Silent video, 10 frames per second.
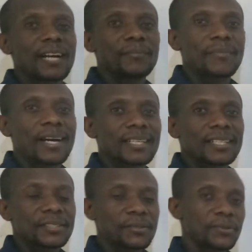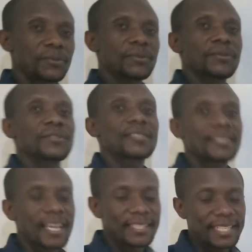Welcome back to
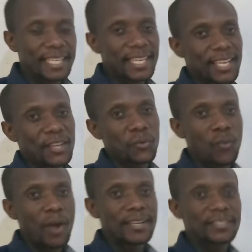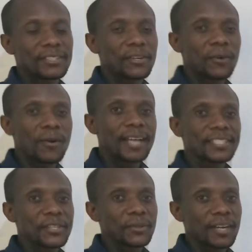Study 101
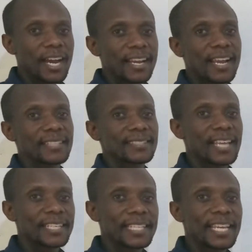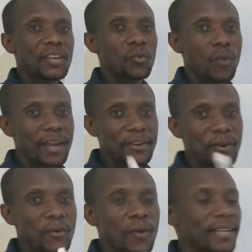Uganda, Study
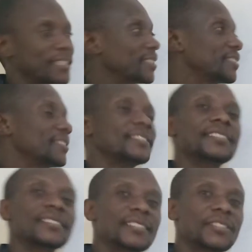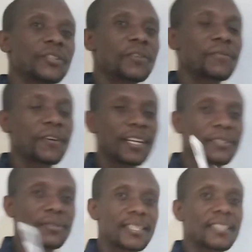101. Don't forget to
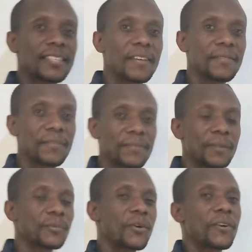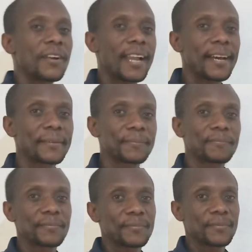stay safe from
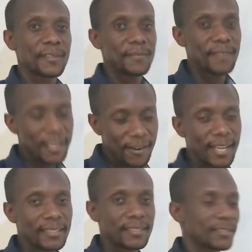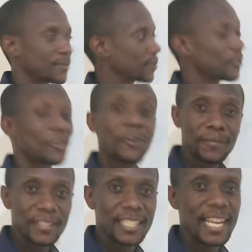coronavirus,
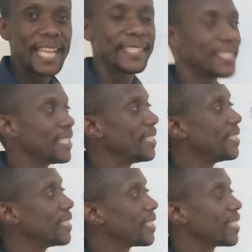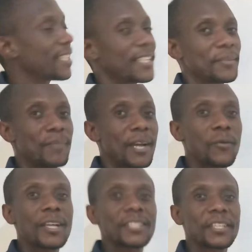COVID-19, by
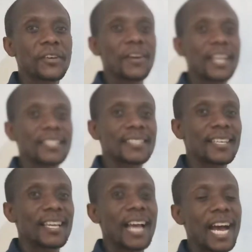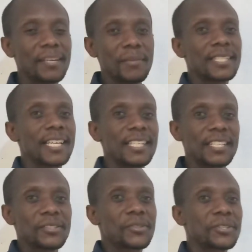washing your hands and maintaining
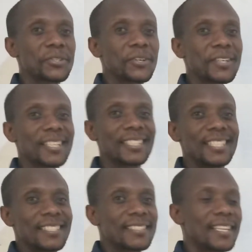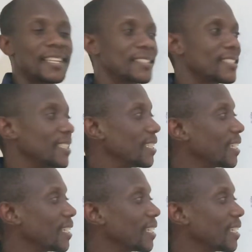social distancing.